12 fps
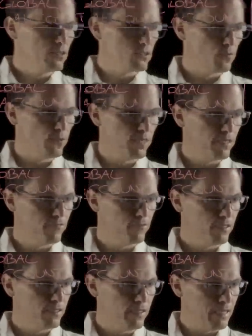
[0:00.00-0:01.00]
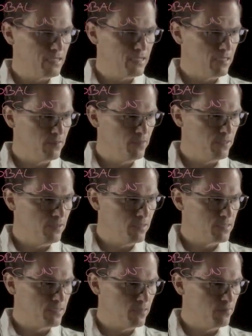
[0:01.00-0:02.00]
So we have the
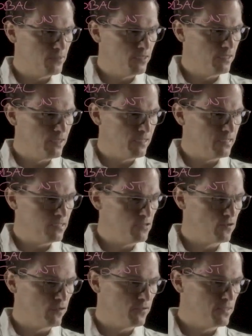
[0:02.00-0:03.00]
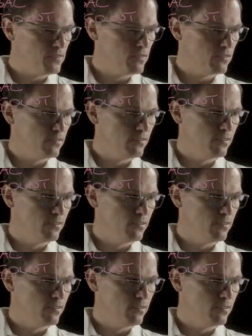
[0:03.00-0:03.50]
SAP ID service.